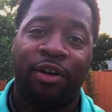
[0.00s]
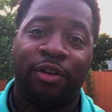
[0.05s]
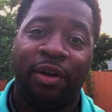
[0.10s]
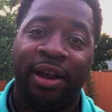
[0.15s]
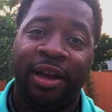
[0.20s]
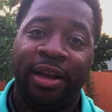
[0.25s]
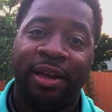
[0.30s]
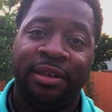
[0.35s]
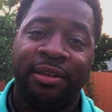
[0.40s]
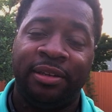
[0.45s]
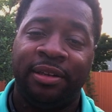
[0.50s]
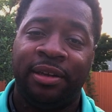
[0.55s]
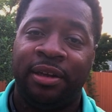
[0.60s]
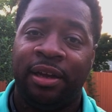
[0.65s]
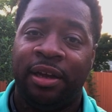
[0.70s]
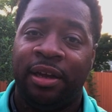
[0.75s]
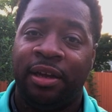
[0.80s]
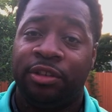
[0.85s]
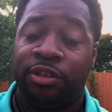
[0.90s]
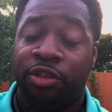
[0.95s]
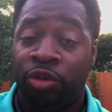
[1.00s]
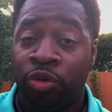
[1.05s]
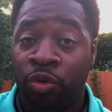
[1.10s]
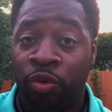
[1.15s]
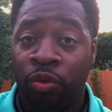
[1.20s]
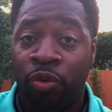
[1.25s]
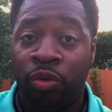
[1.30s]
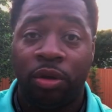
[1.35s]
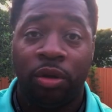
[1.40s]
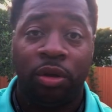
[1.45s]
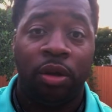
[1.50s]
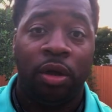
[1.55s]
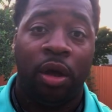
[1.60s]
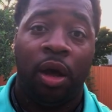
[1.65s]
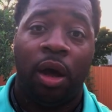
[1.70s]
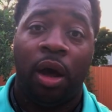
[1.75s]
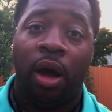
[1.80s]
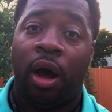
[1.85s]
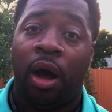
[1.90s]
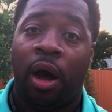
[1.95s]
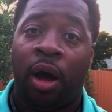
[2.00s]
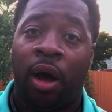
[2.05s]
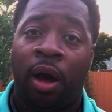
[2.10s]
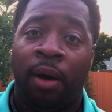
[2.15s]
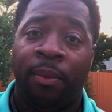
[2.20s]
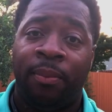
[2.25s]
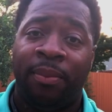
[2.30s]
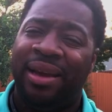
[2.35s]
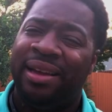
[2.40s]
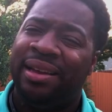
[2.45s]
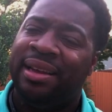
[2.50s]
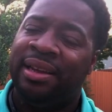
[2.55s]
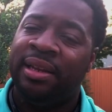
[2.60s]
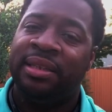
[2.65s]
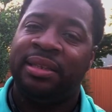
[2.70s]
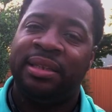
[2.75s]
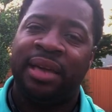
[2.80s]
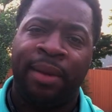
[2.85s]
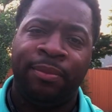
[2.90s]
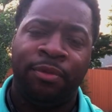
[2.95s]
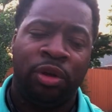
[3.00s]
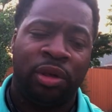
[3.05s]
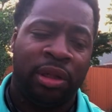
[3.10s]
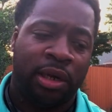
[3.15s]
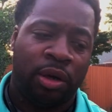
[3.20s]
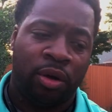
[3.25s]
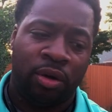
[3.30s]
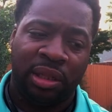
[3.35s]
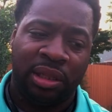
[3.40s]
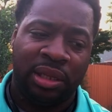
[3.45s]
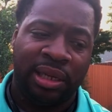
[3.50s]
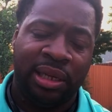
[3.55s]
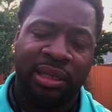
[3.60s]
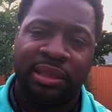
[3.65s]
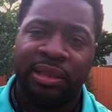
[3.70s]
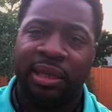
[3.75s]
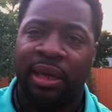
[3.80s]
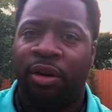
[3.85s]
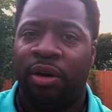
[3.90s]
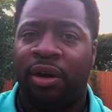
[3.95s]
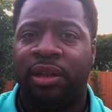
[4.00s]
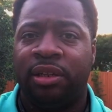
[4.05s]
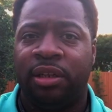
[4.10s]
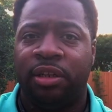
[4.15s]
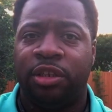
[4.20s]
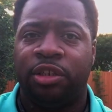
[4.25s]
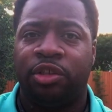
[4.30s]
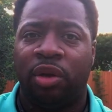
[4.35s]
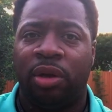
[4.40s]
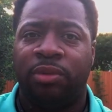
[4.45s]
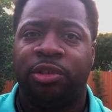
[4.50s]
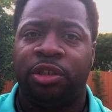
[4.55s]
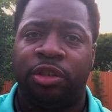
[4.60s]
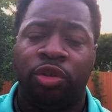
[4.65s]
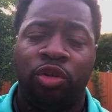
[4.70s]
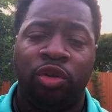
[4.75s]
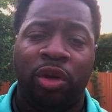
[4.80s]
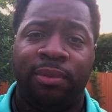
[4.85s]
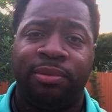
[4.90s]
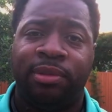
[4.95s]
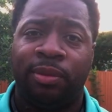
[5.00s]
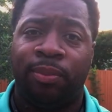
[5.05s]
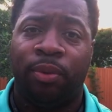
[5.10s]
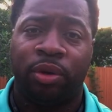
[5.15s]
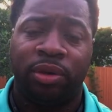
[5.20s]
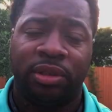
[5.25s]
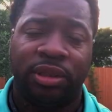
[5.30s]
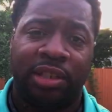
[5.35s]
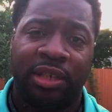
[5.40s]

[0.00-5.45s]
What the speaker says: Crane too. And anytime you click on the links that are in the description, you help support the